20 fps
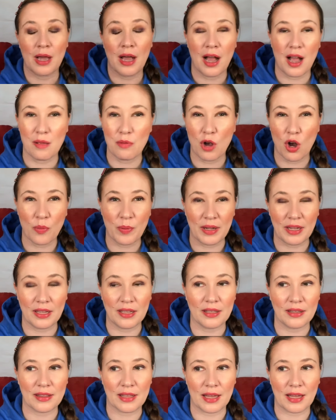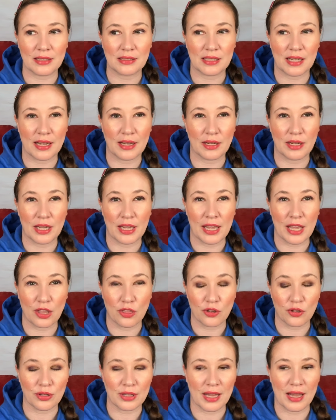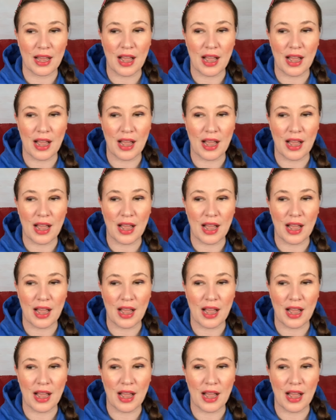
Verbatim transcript: I'm hoping that I can get through that.